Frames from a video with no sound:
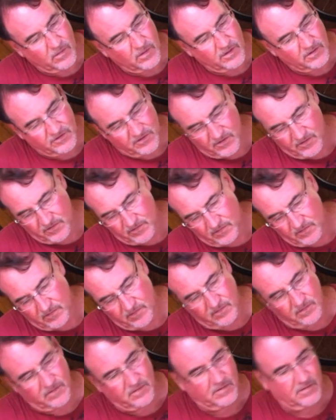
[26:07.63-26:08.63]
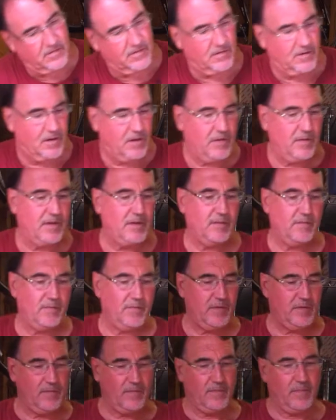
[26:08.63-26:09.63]
which isn't. Oh yeah,
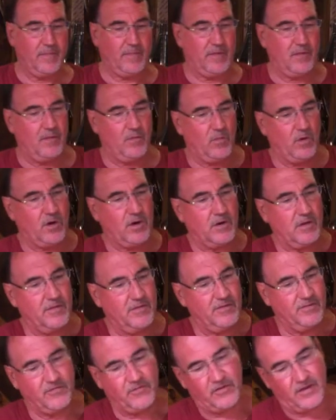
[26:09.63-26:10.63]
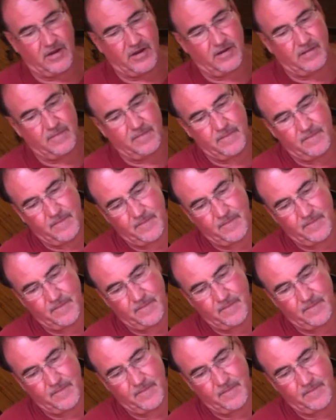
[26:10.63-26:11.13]
work on this side.